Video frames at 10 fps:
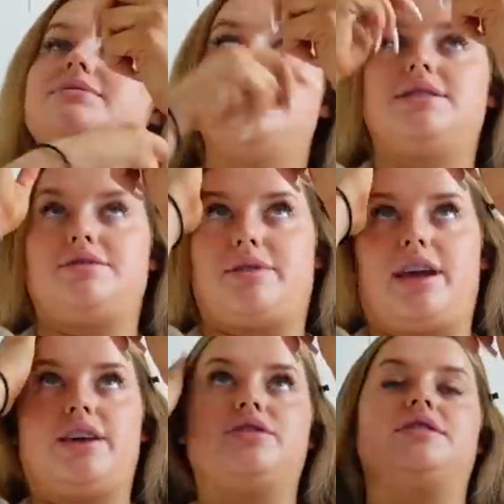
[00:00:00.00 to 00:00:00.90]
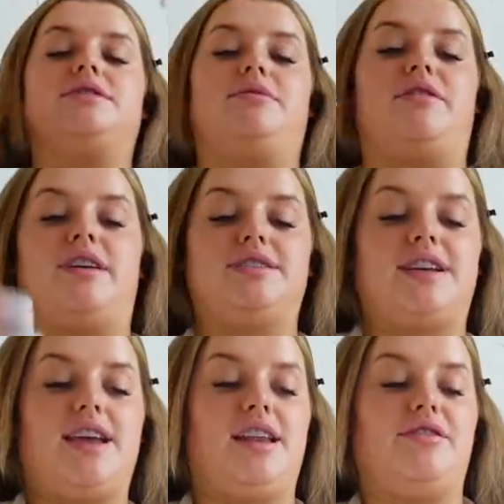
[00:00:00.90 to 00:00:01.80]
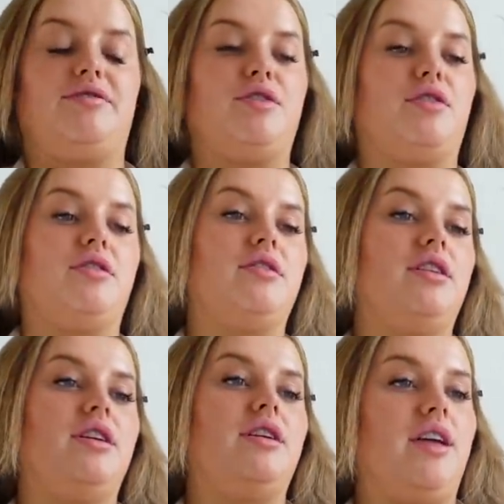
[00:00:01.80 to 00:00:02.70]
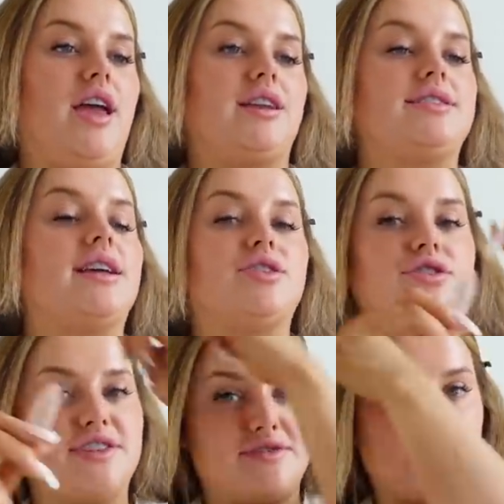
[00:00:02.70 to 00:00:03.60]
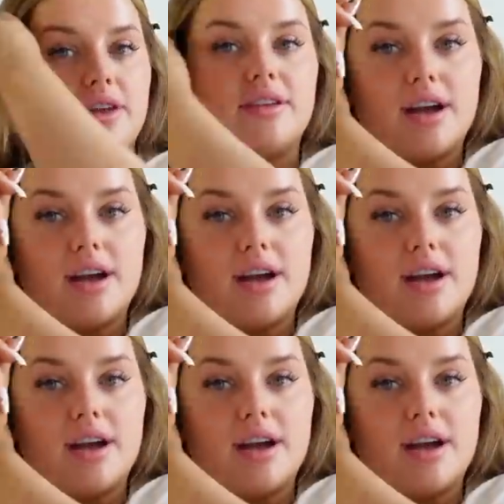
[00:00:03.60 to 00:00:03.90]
to message my hairdresser to be fair and say, hello, have you got extensions for me in the